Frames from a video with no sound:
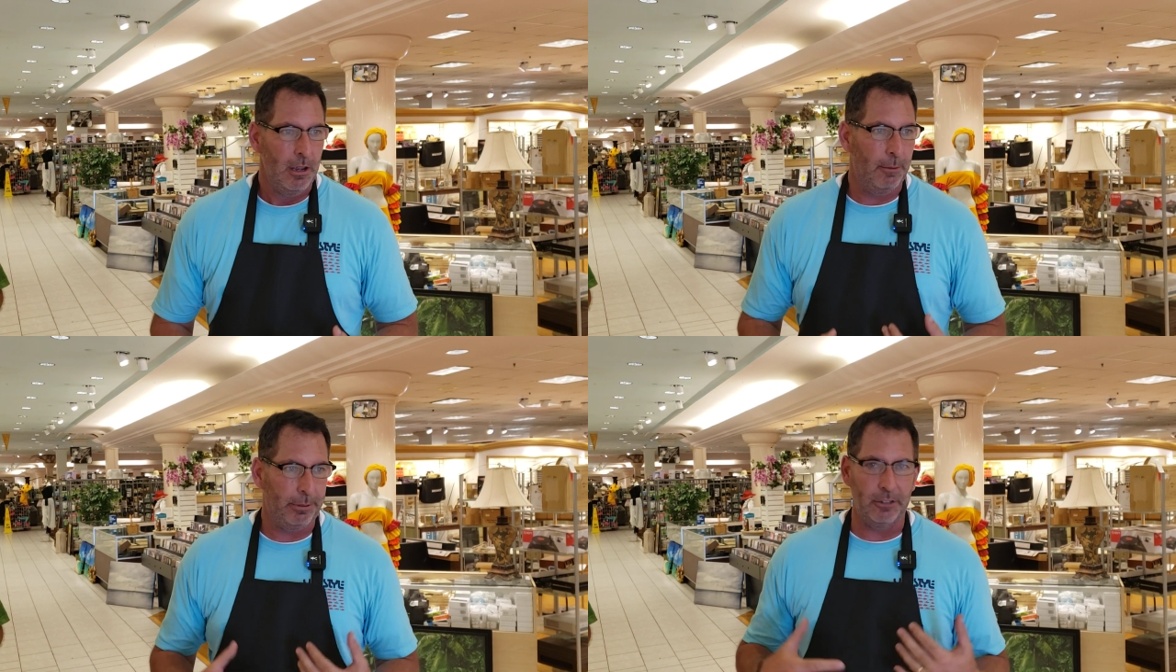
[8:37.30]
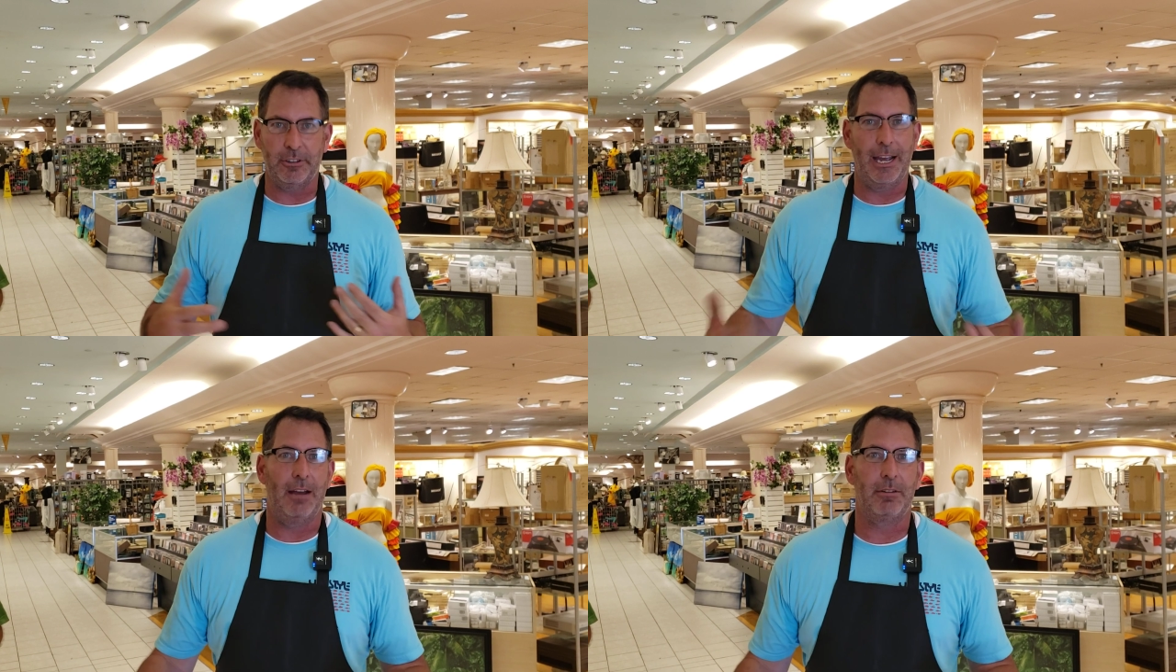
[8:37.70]
And plus,
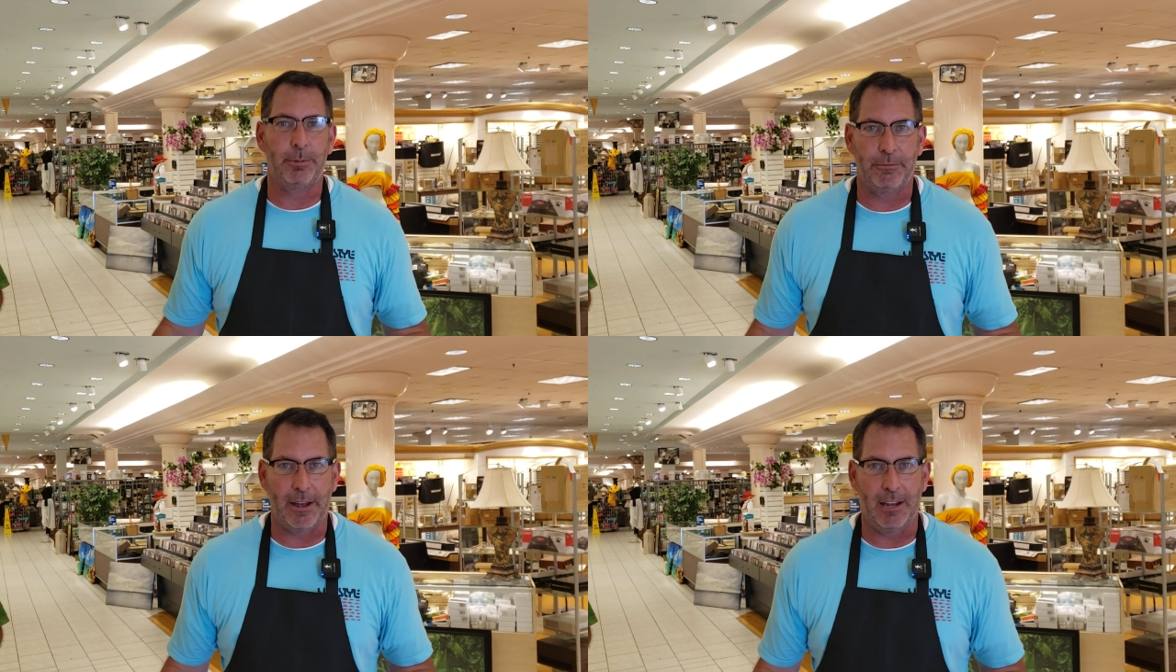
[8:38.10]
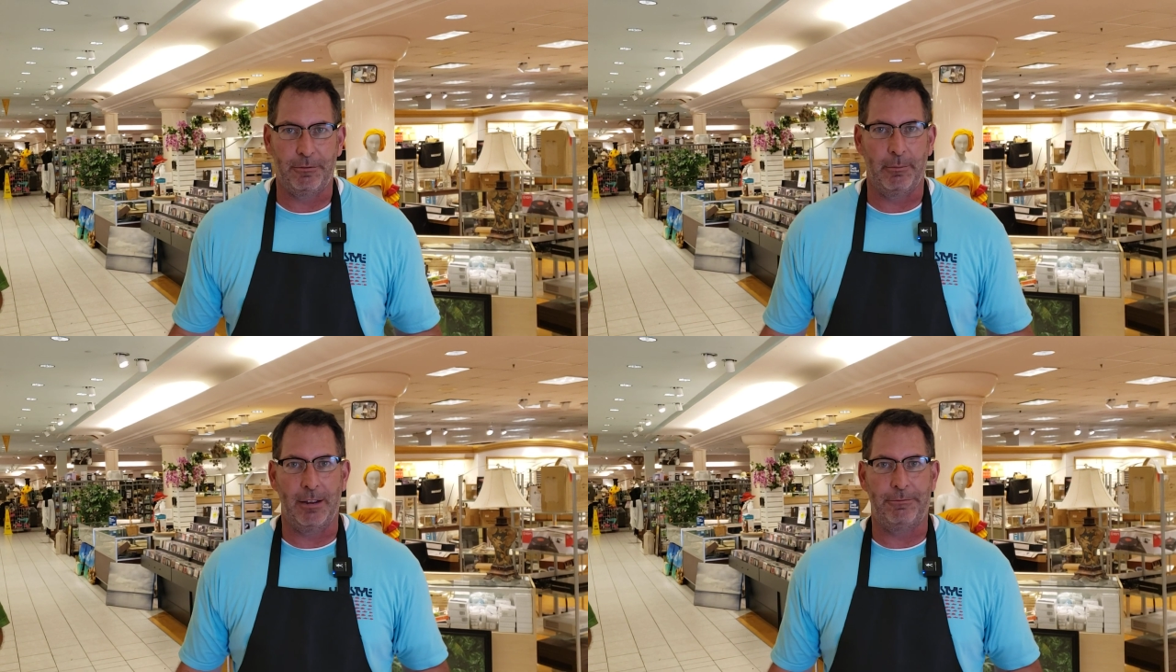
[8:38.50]
I have to provide
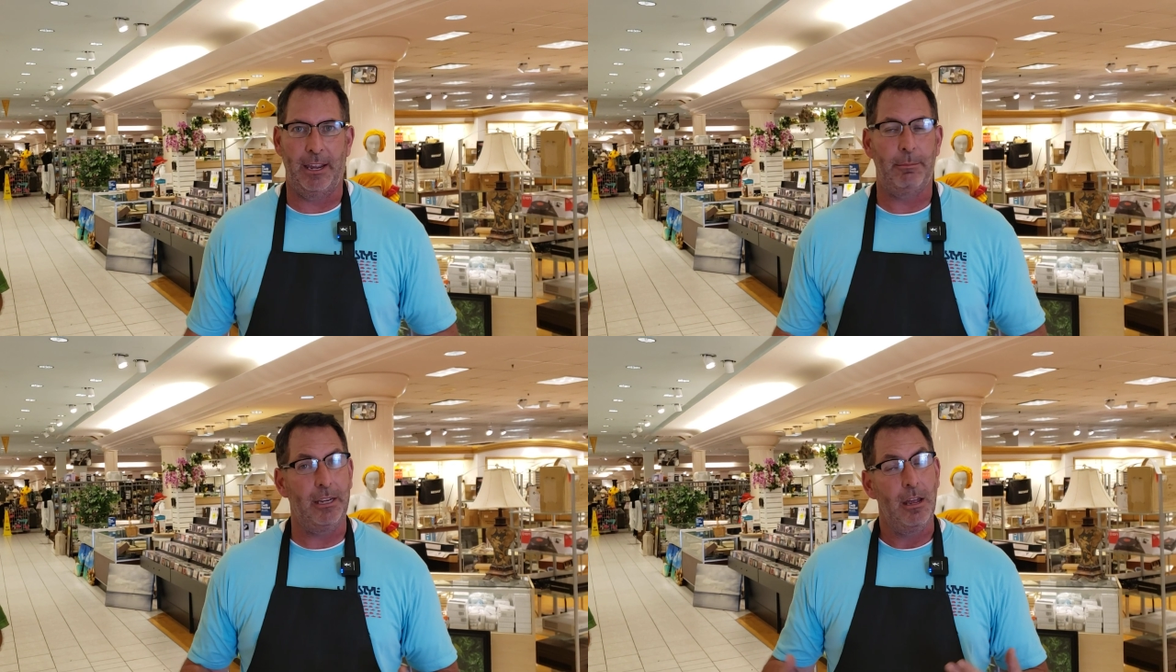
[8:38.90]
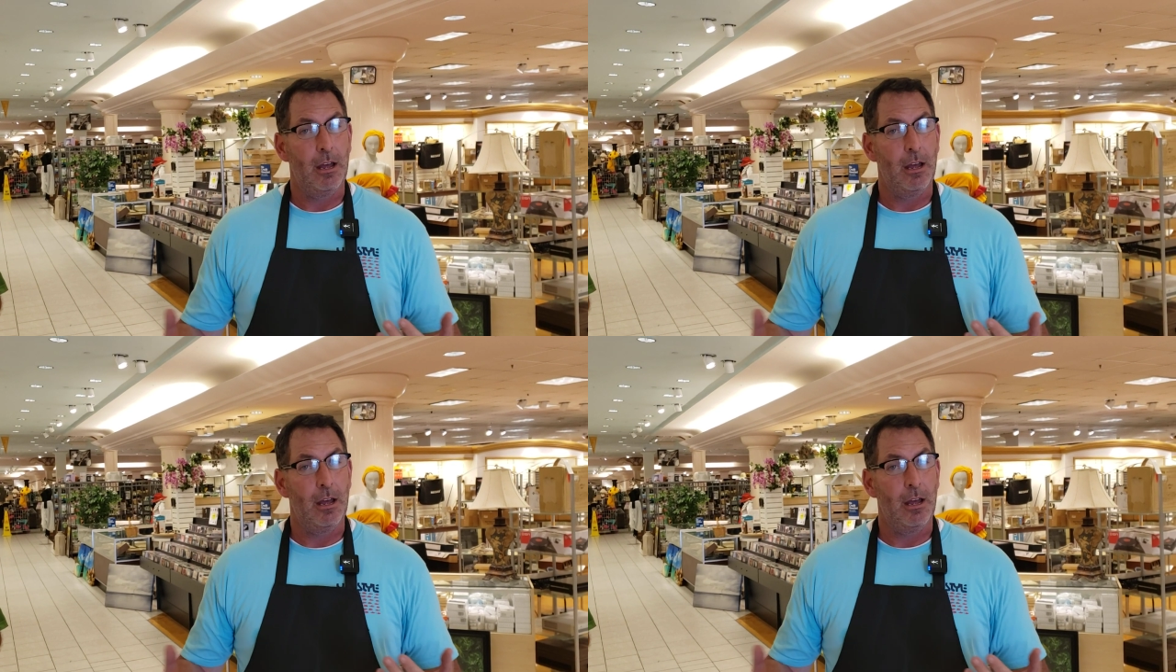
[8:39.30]
for my family.